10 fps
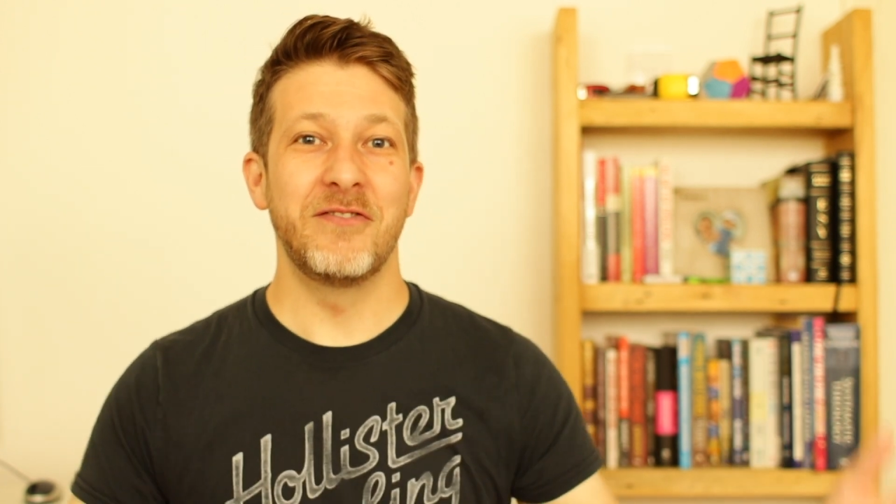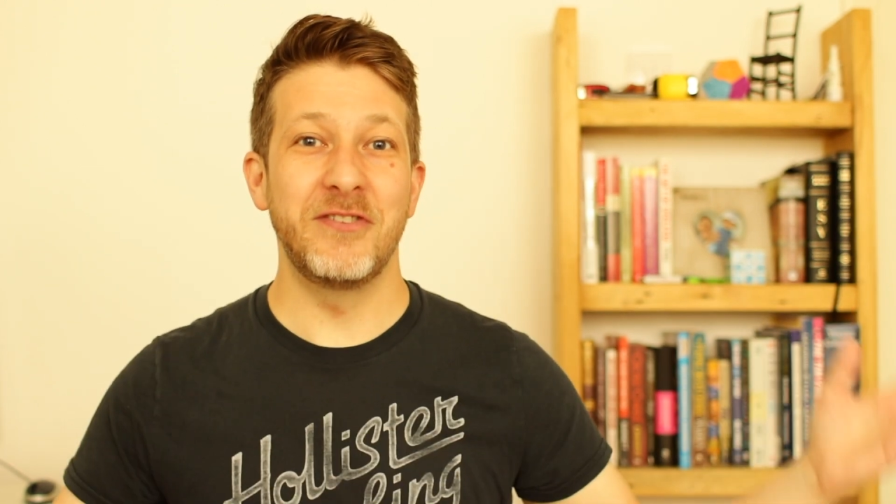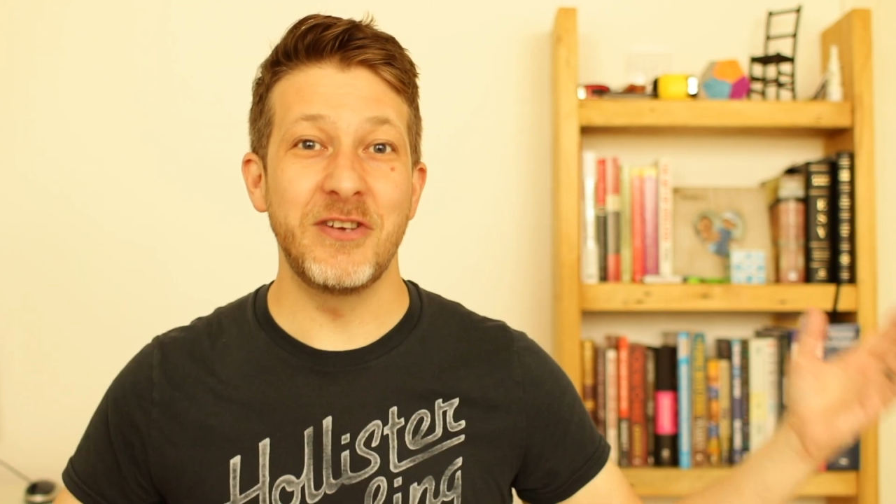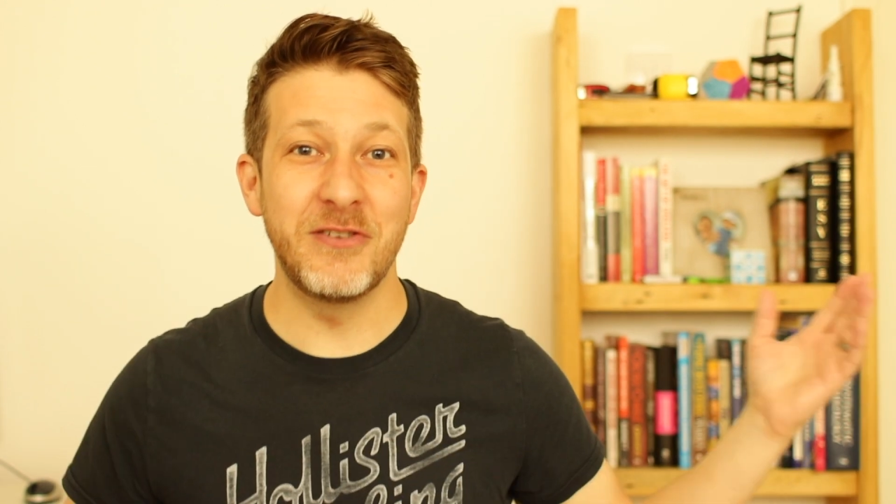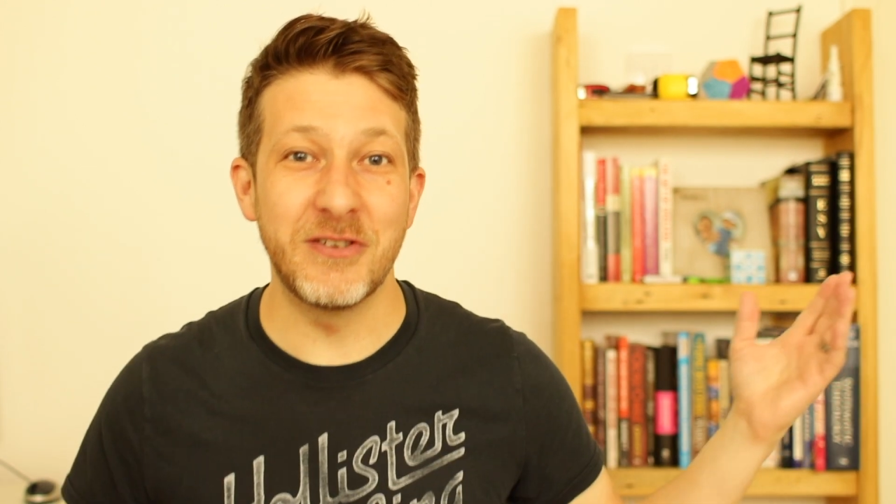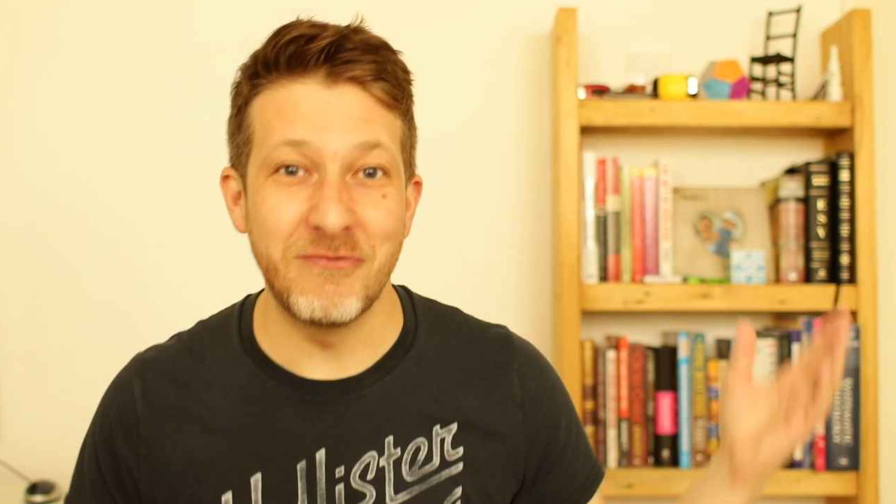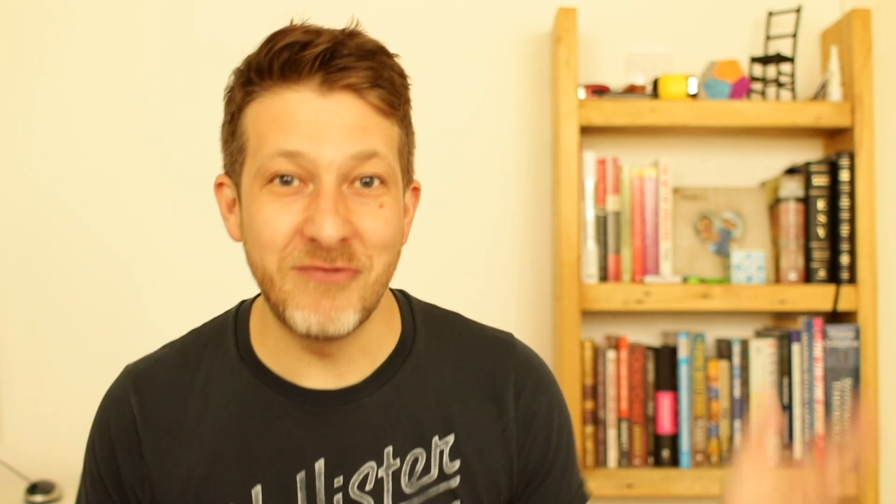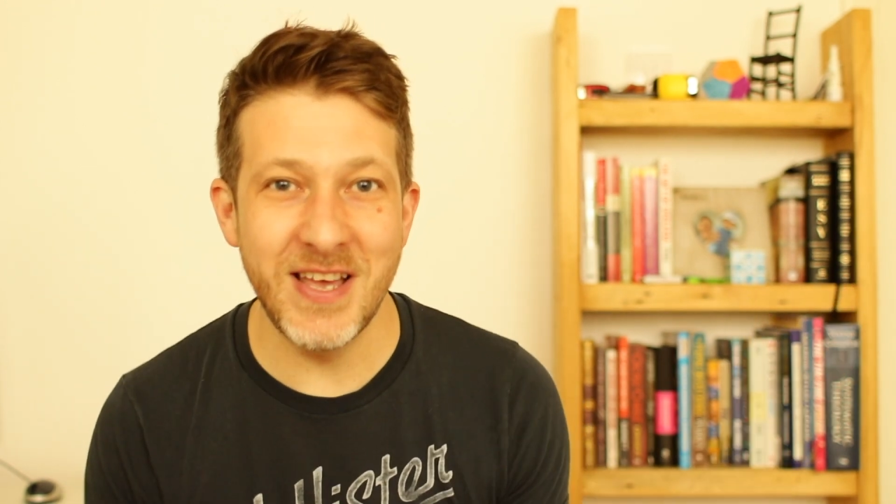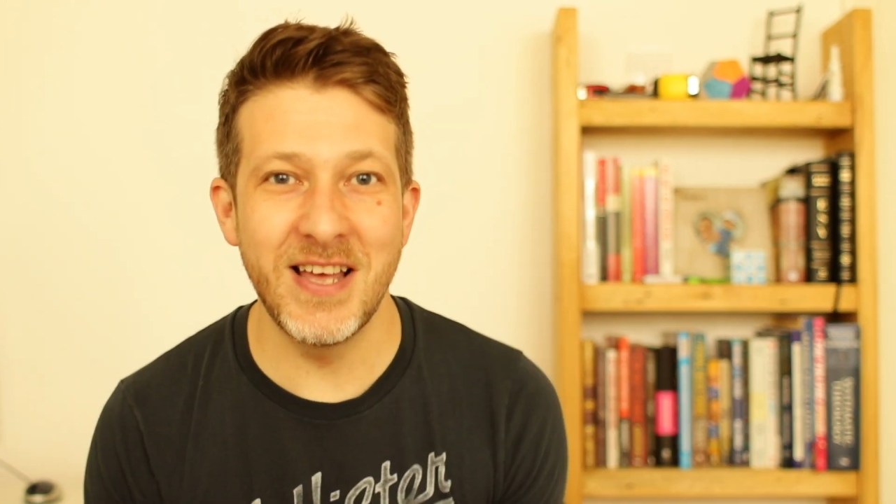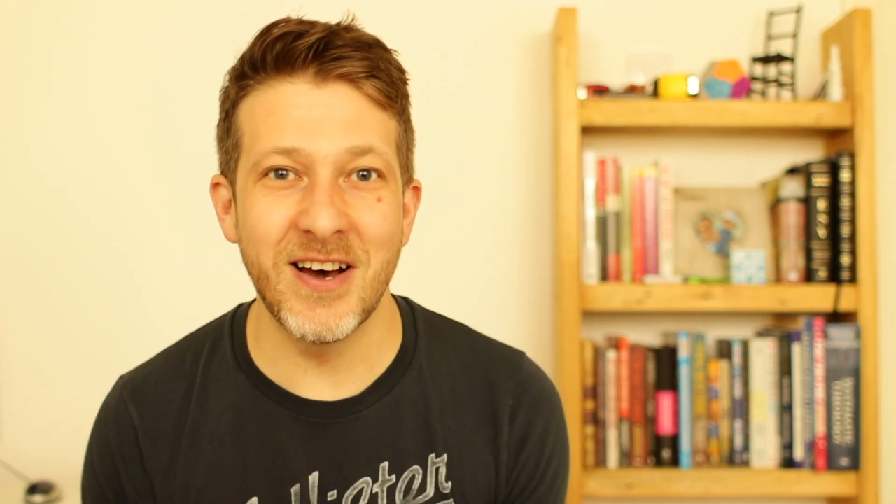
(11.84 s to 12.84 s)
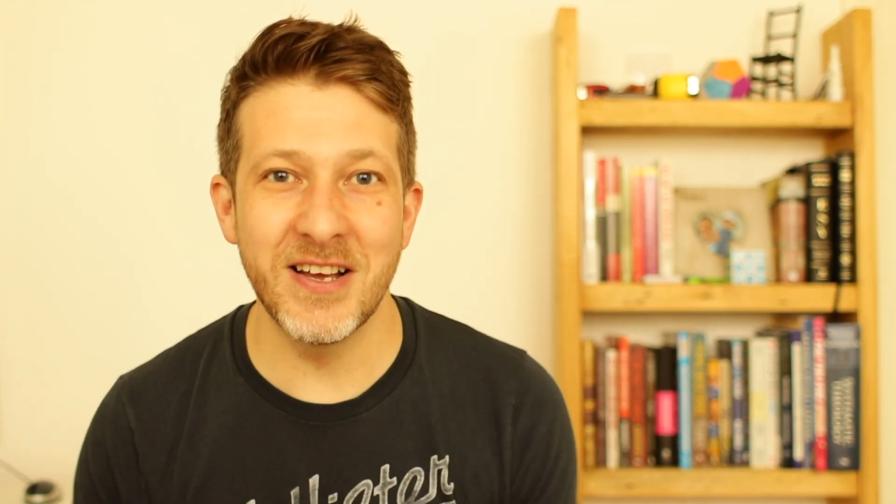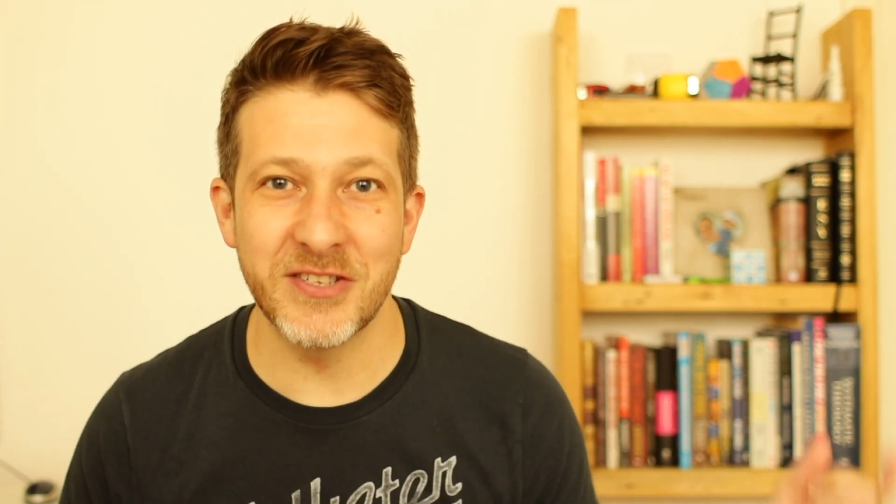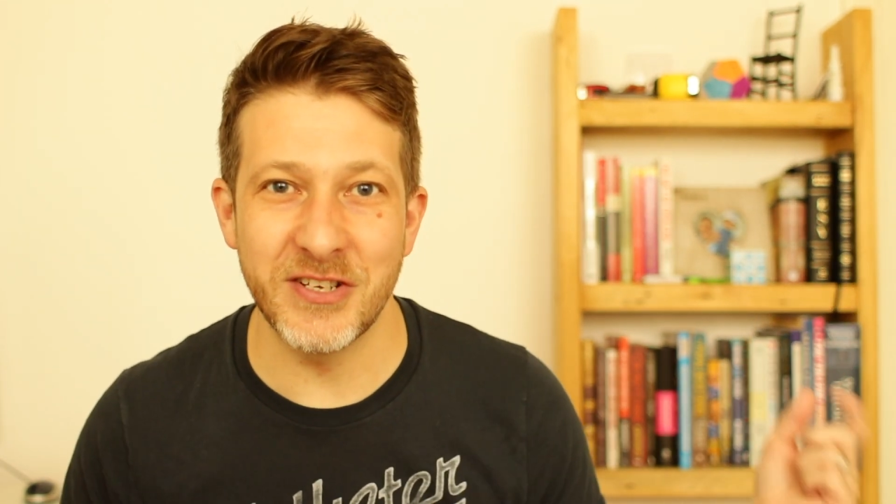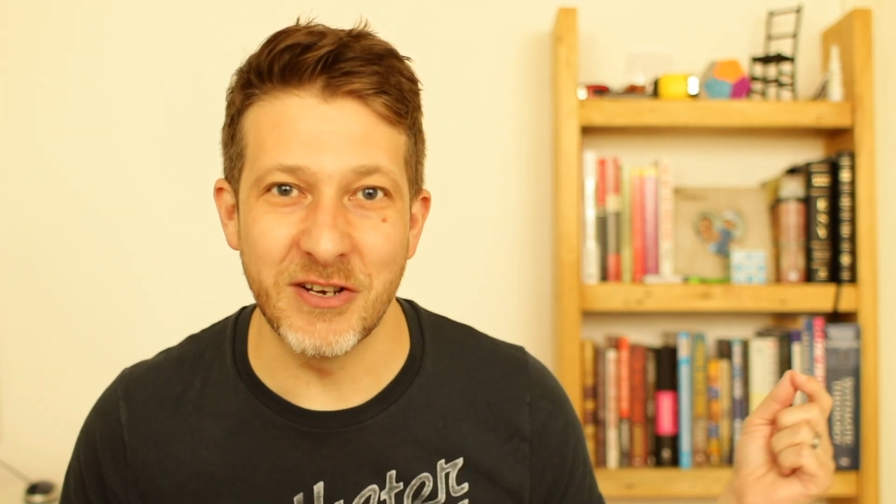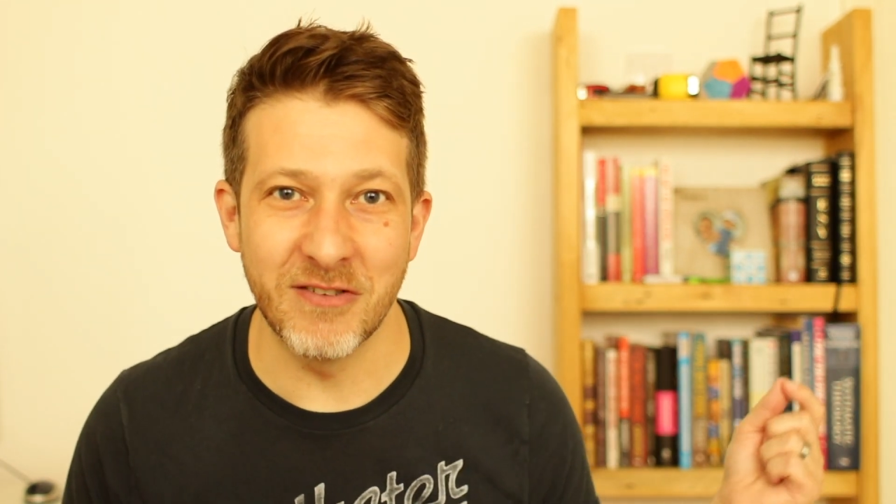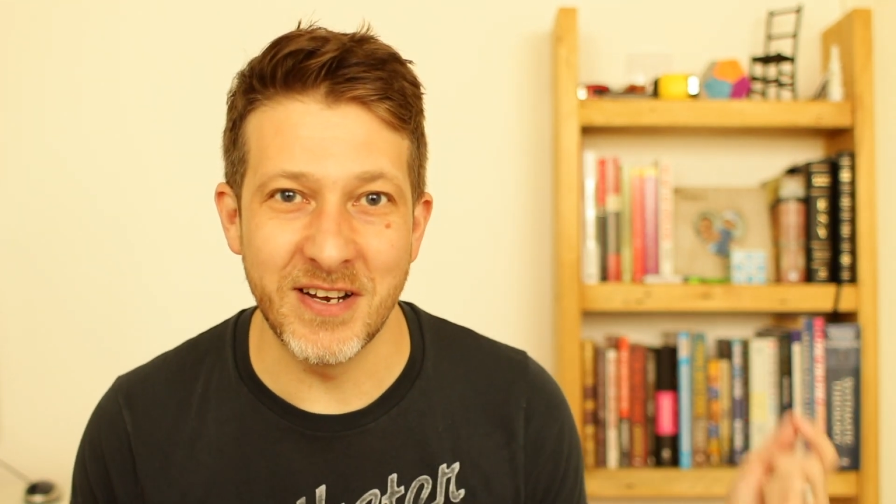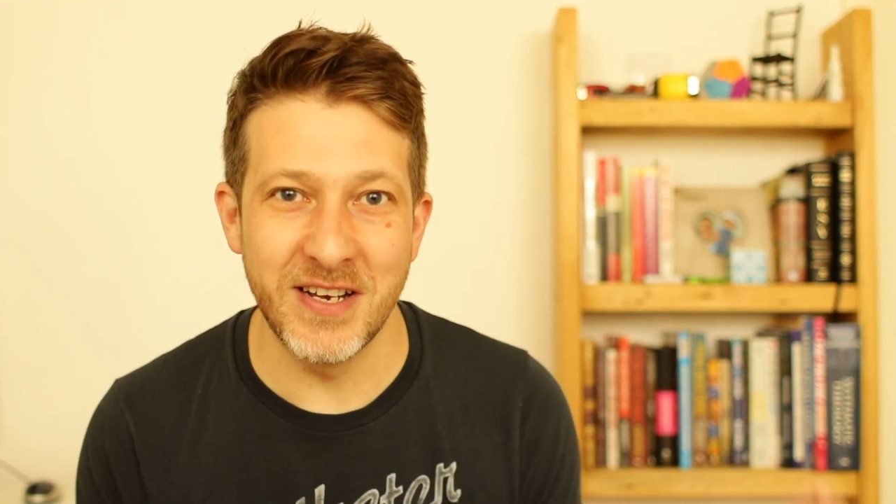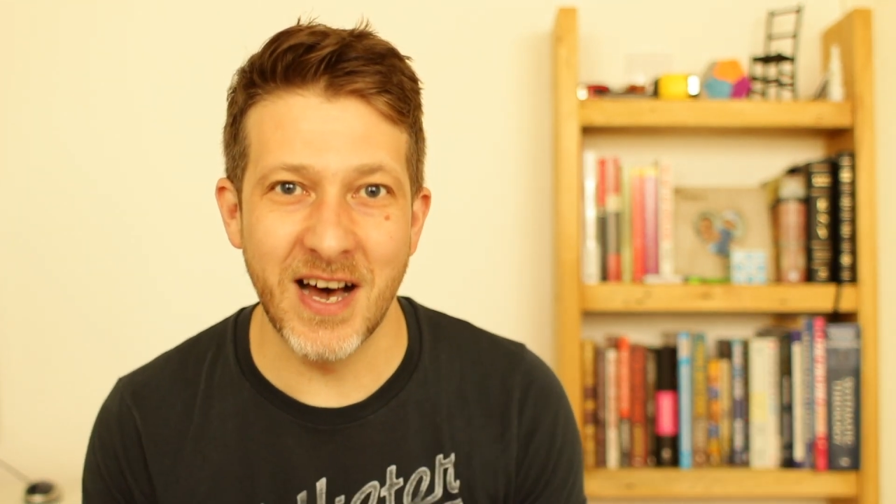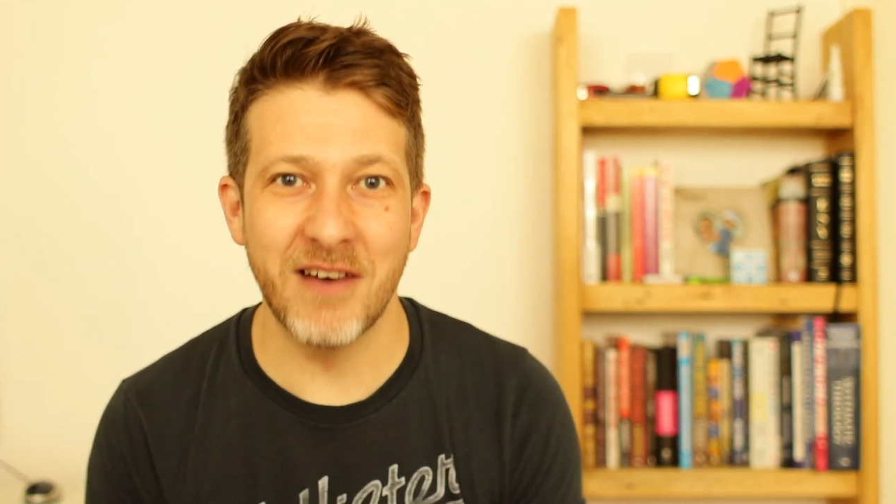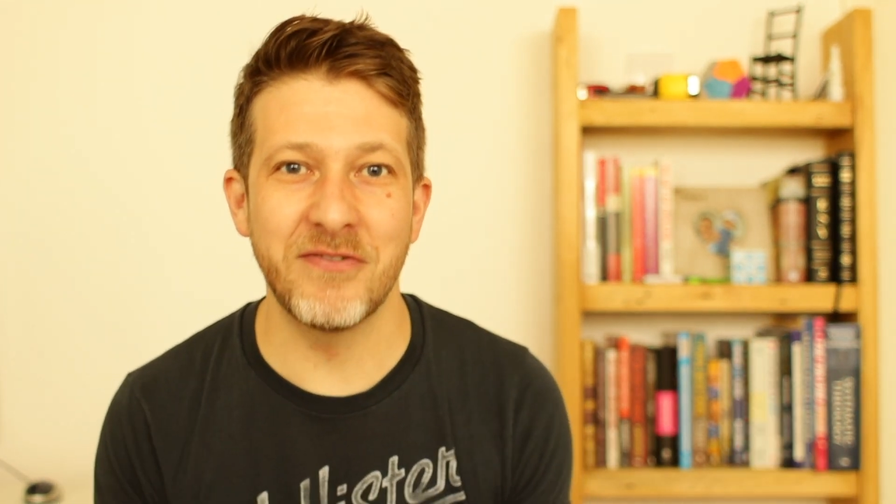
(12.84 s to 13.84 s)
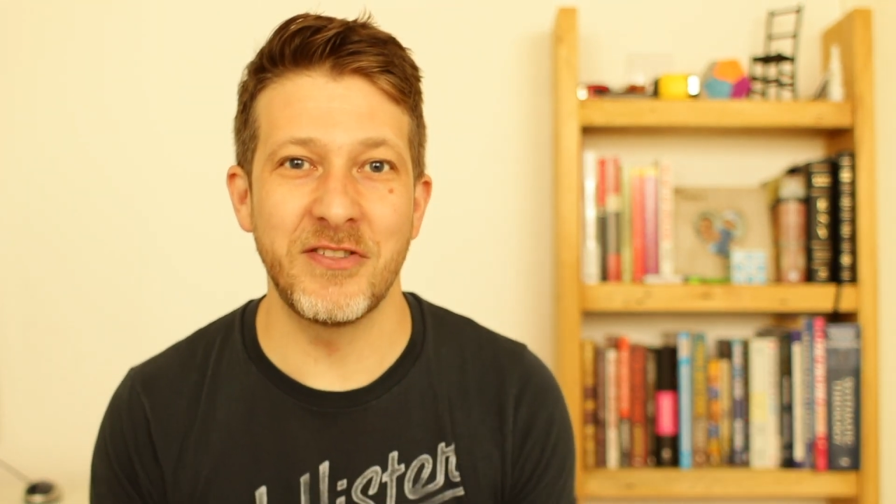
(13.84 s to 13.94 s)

for you to realise that you're enough,